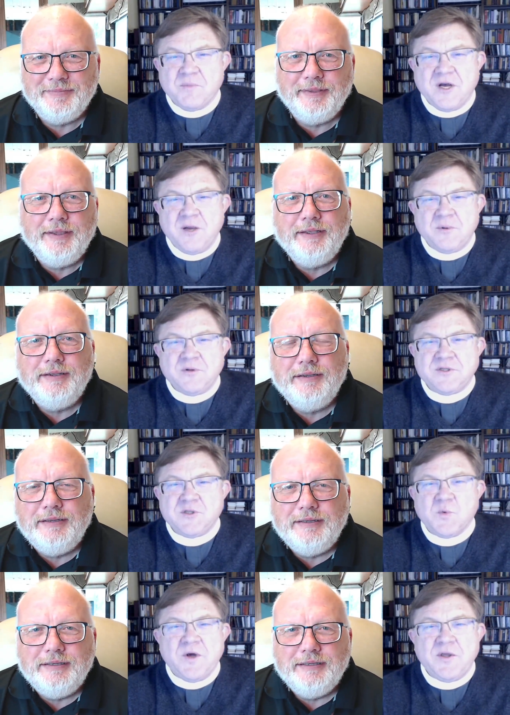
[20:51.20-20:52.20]
Speaker 1: the Bible is
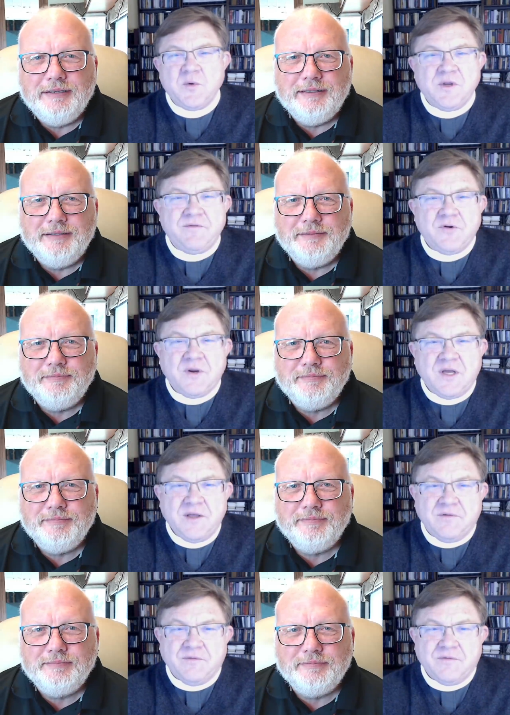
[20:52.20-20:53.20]
the way you live your
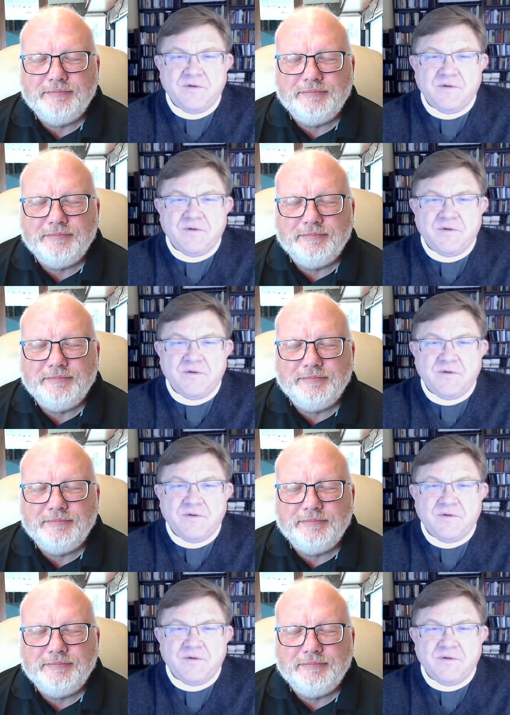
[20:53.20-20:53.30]
life.